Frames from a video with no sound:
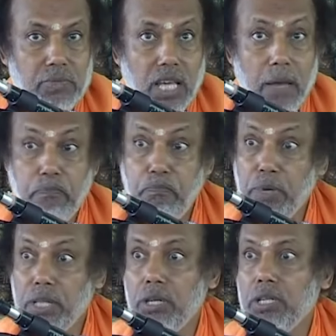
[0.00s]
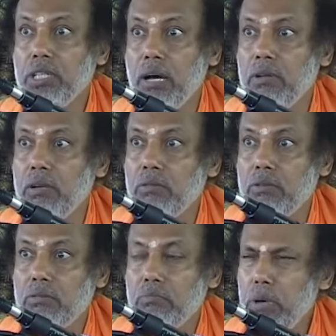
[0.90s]
Everything is available.
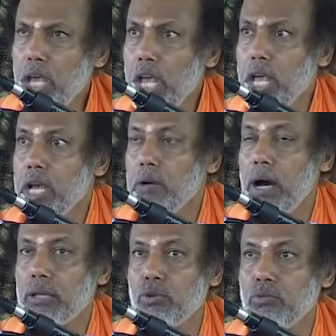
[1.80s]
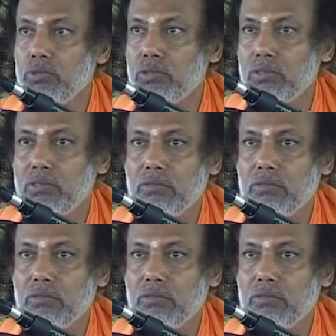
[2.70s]
Big bathrooms.